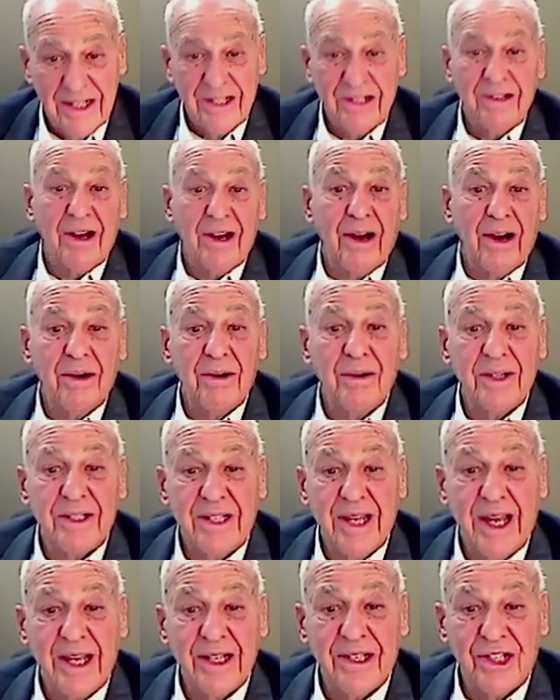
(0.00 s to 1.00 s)
to go
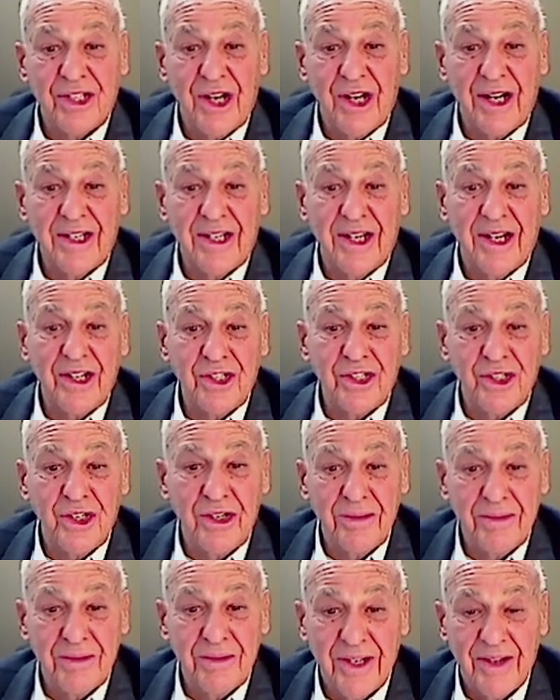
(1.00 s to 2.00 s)
and take the shotgun and
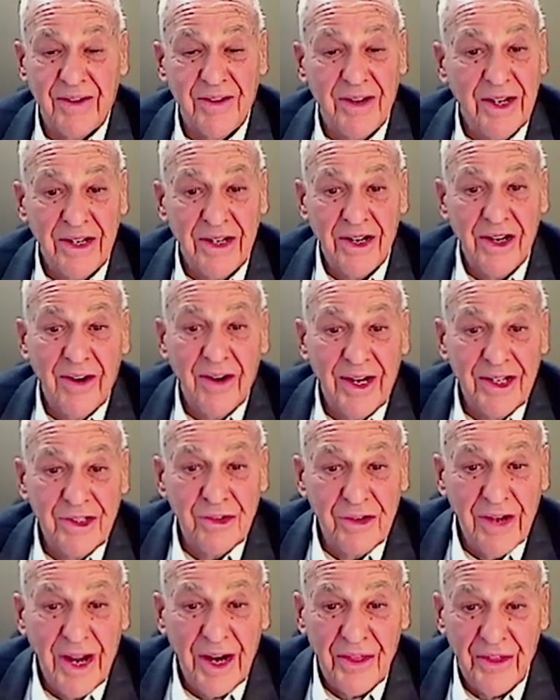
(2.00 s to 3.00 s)
shoot himself. No, I
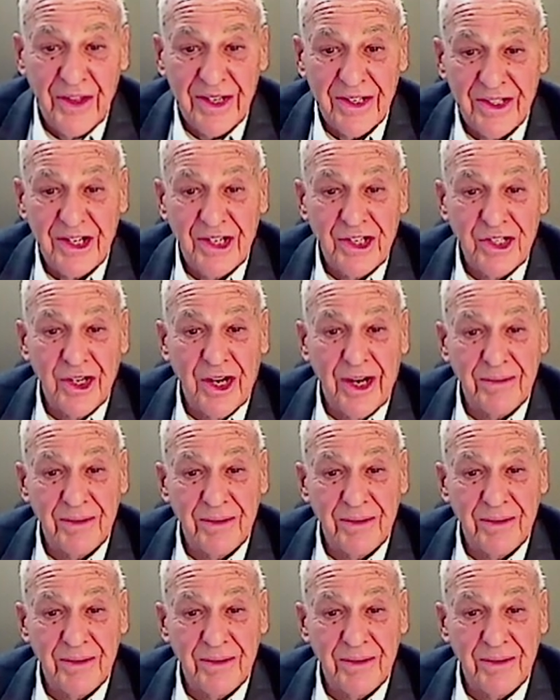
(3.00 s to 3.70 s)
do not think that he shot